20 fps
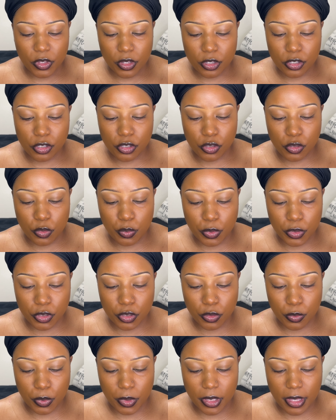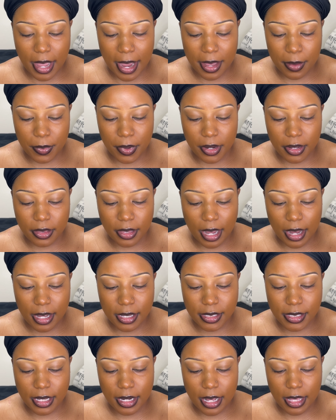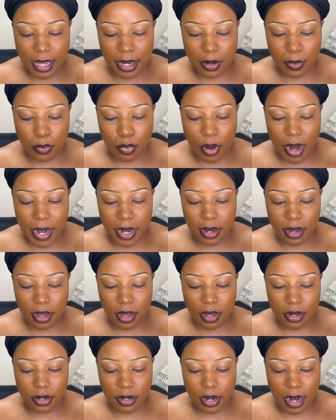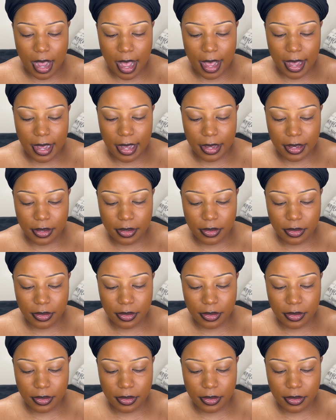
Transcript: Super light, but like I said, I like a bright under eye.